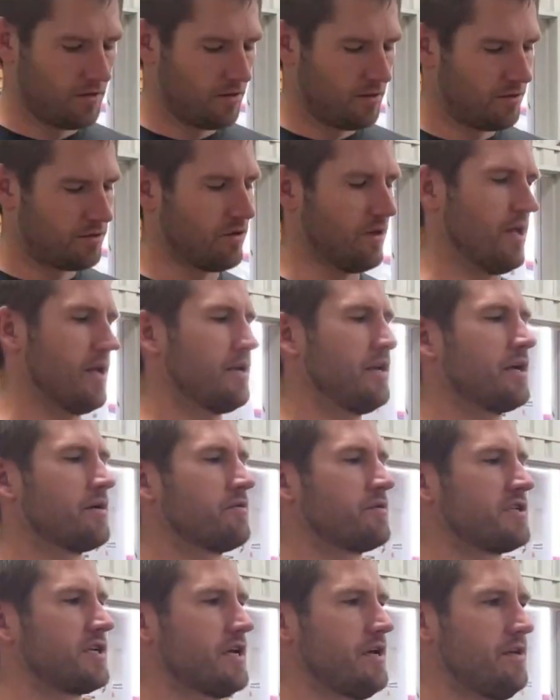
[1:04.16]
So like Nick
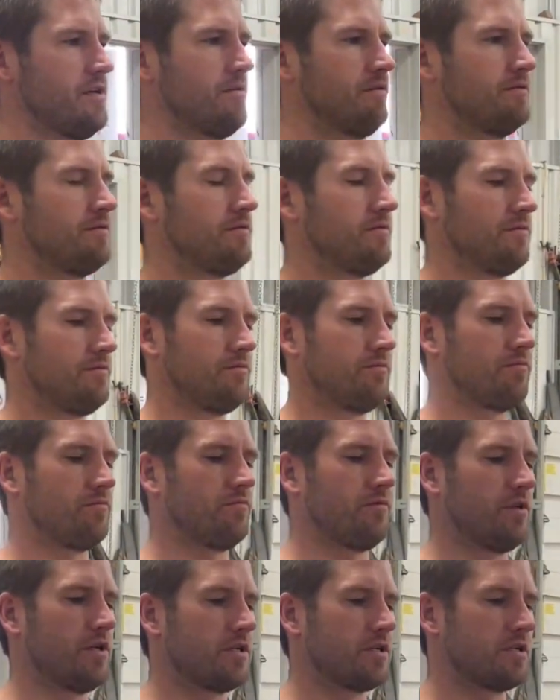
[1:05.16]
was saying,
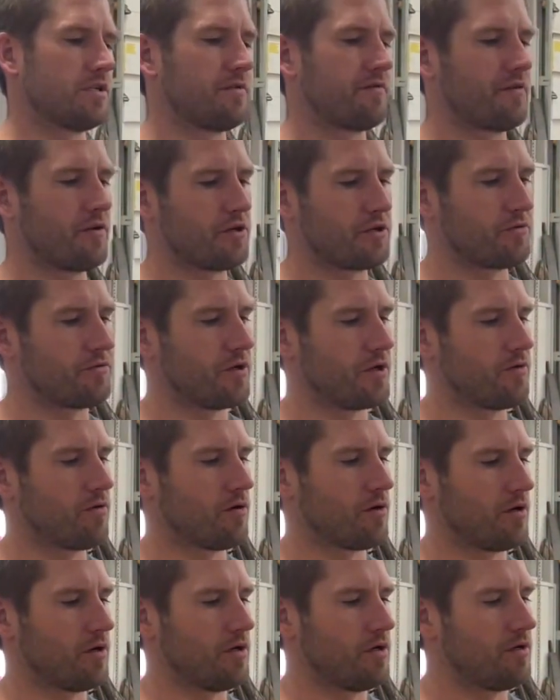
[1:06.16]
this is the first
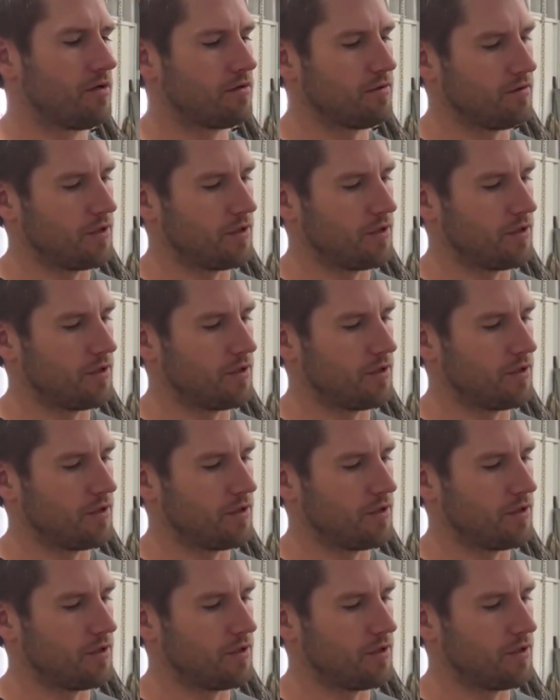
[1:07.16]
recorded